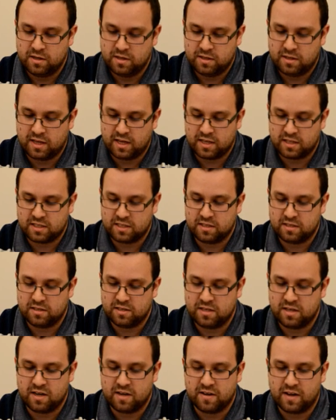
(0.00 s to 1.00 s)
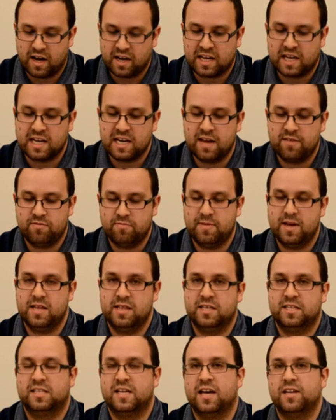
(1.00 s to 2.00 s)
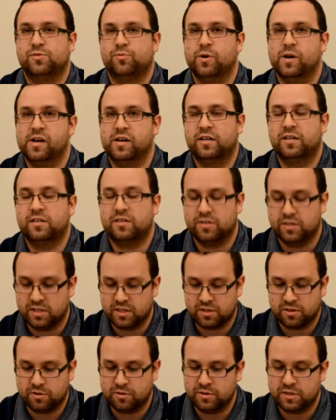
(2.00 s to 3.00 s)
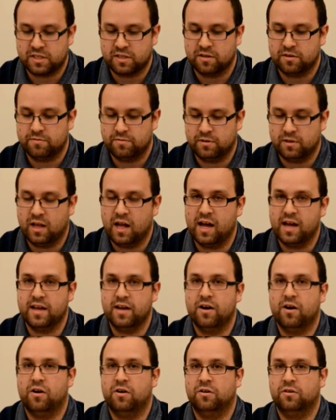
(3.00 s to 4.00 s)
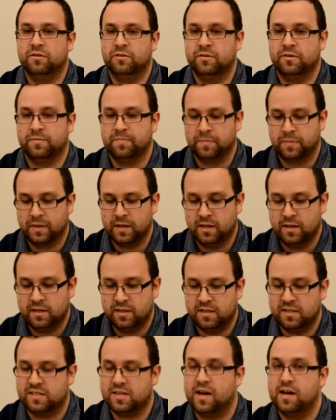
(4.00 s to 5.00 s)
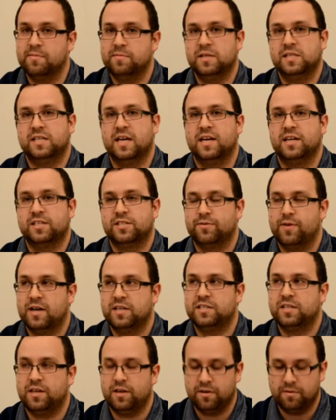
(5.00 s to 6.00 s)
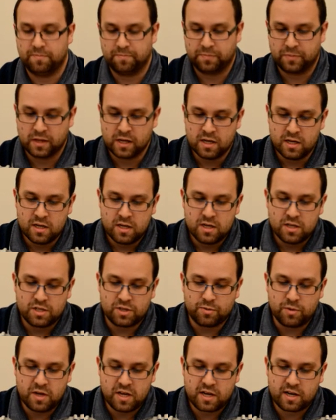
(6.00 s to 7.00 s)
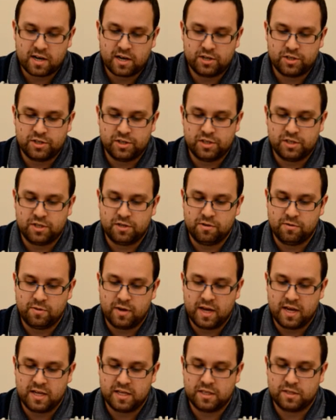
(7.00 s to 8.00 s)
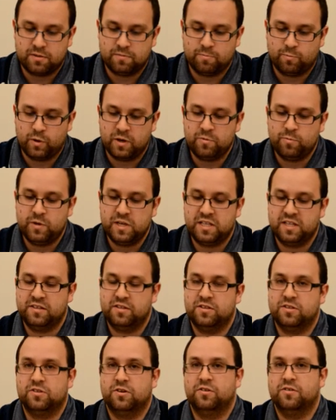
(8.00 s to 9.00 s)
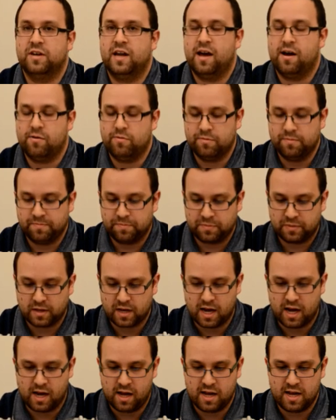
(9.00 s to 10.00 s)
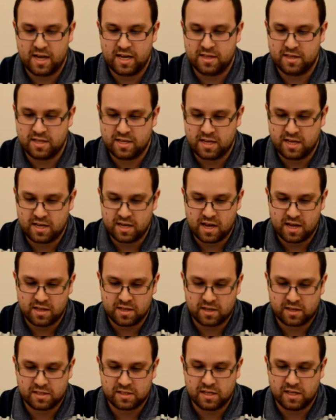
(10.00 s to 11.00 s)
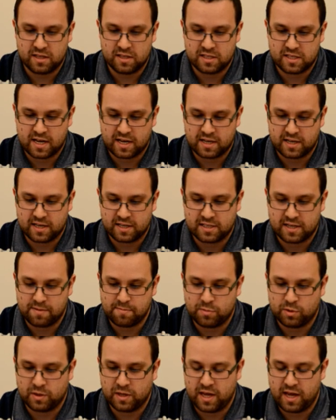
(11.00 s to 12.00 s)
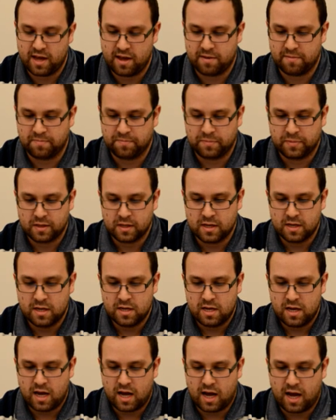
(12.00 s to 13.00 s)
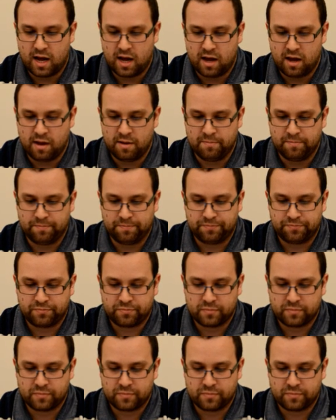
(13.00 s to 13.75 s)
there's, I can never make this test work because it's always going to rely on the time it takes to execute. So what you can actually do is when we did the dot now uh, in the in the in the second example here um,